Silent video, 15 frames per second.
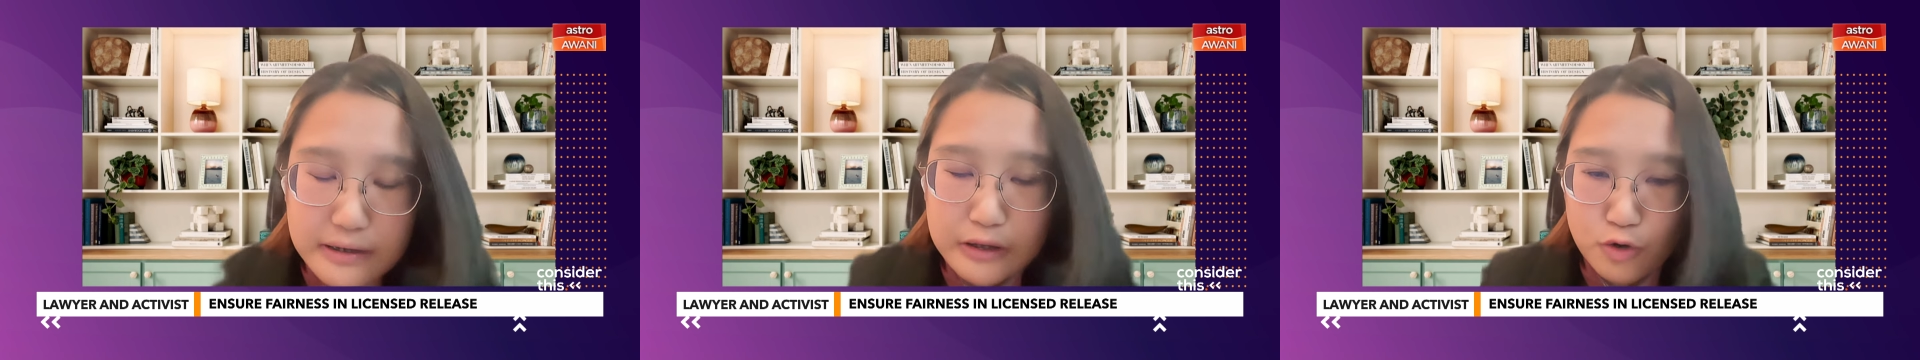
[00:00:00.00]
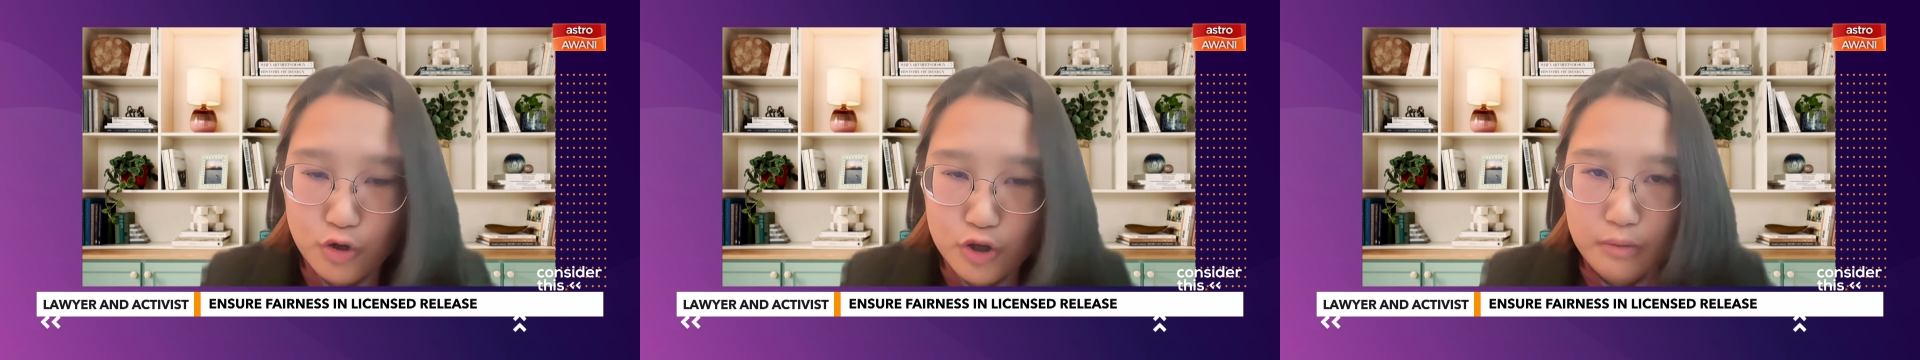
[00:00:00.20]

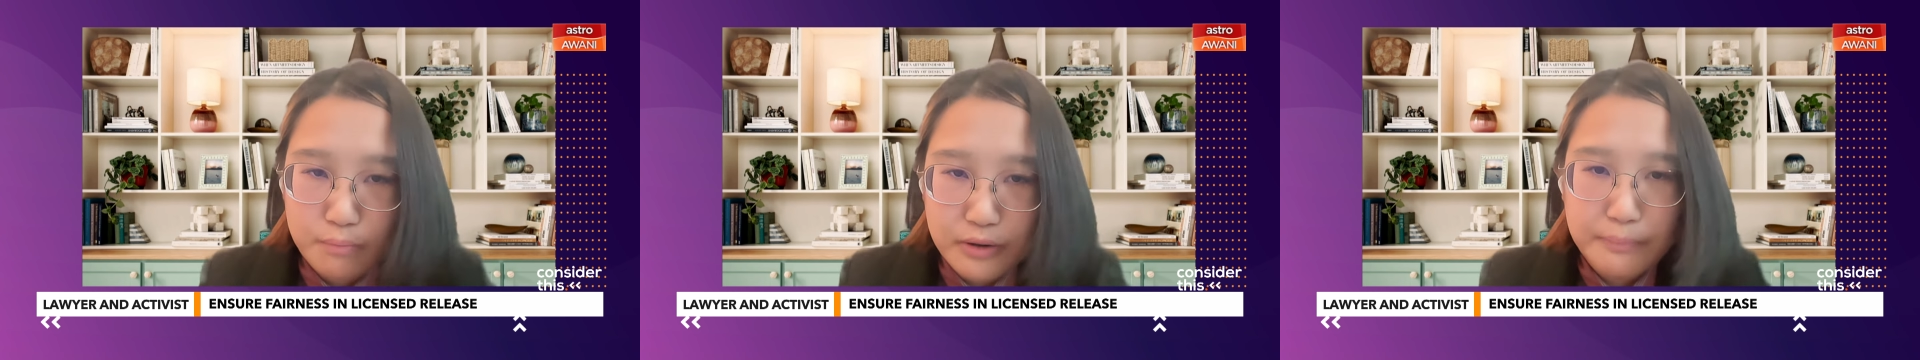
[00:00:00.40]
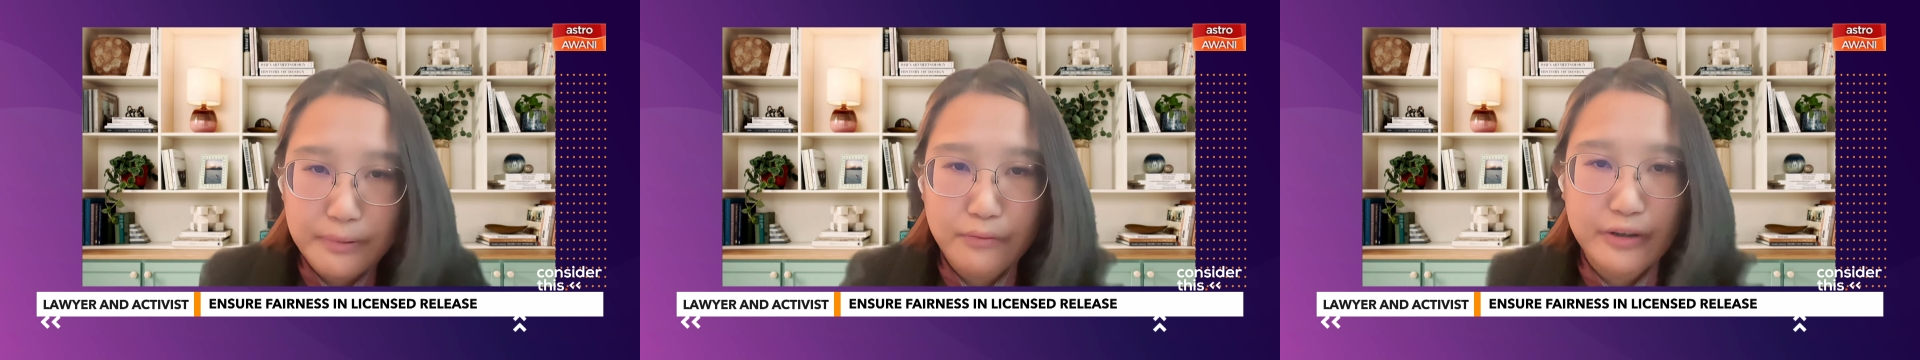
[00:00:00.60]
and also the
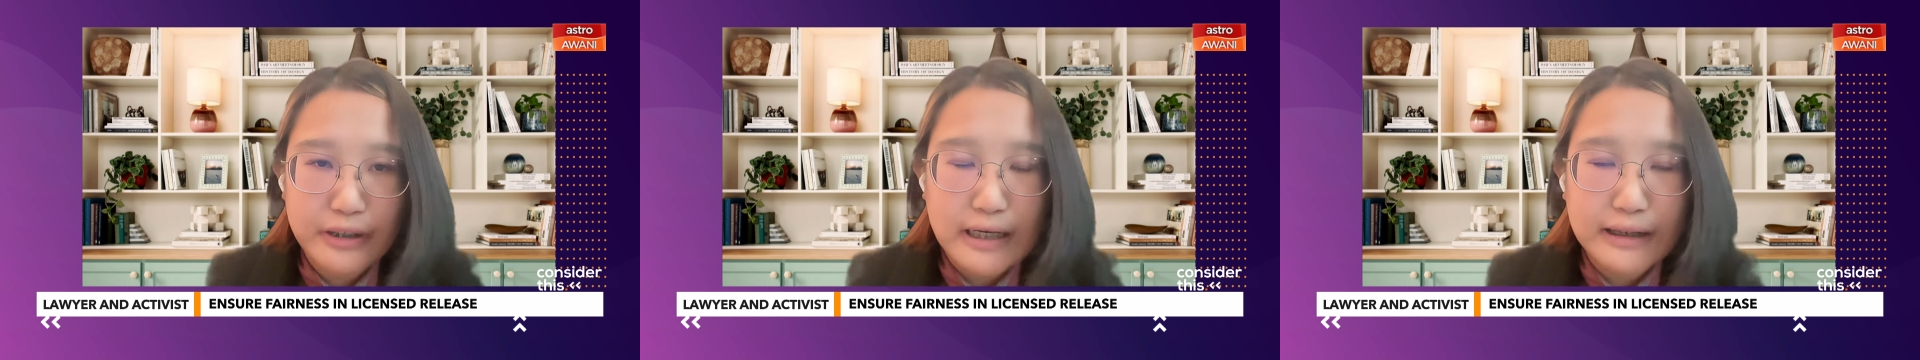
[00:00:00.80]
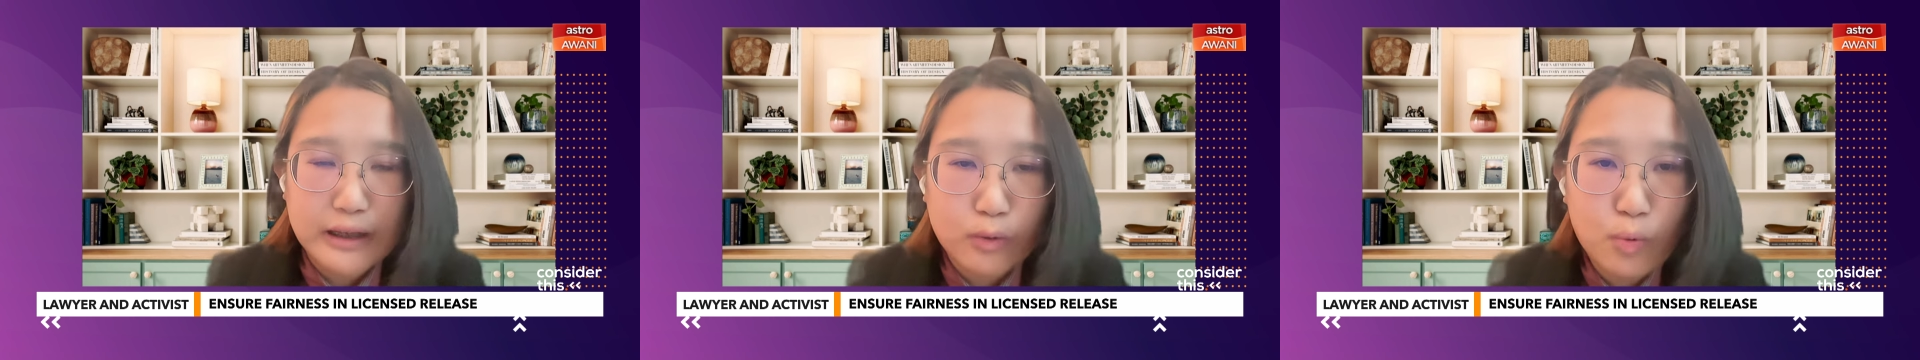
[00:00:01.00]
public
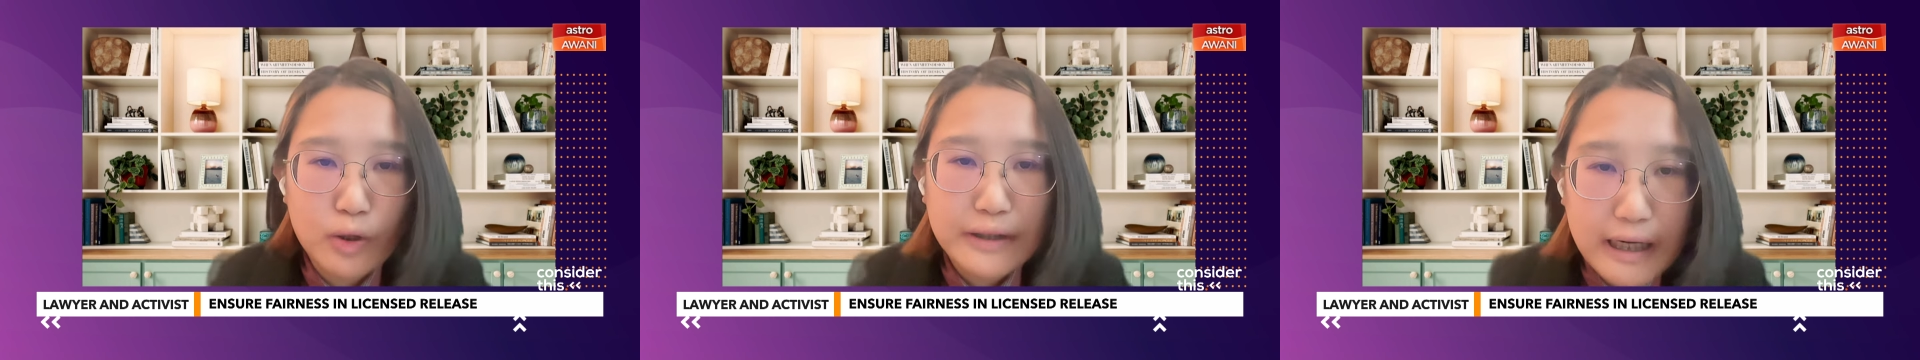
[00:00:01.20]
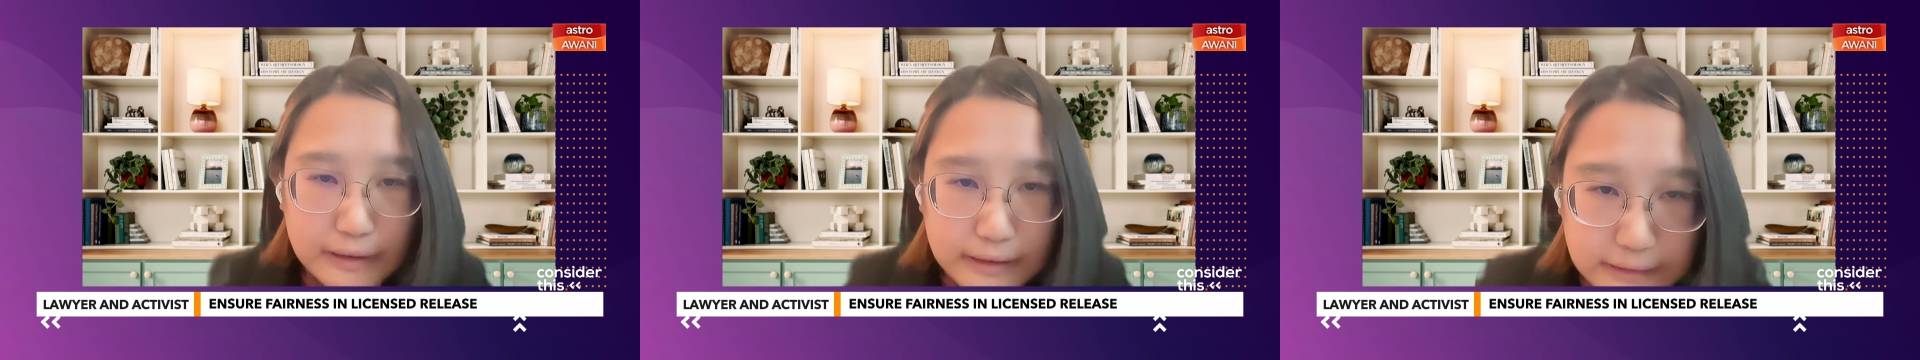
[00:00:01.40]
regarding what